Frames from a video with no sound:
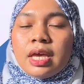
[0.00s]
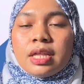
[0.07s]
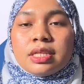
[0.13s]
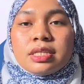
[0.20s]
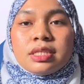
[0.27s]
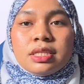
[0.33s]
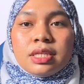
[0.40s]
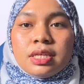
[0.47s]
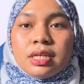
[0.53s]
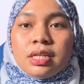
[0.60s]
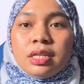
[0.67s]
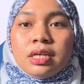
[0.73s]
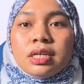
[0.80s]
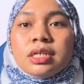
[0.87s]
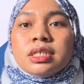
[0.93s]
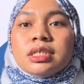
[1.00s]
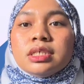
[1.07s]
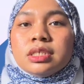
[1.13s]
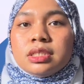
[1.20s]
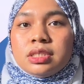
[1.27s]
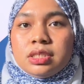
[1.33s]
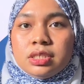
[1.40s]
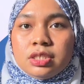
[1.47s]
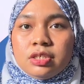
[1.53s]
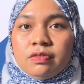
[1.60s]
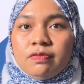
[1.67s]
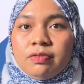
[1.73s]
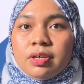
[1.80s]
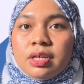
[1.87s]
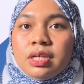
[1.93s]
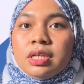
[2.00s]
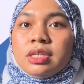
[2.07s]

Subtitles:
and still achieve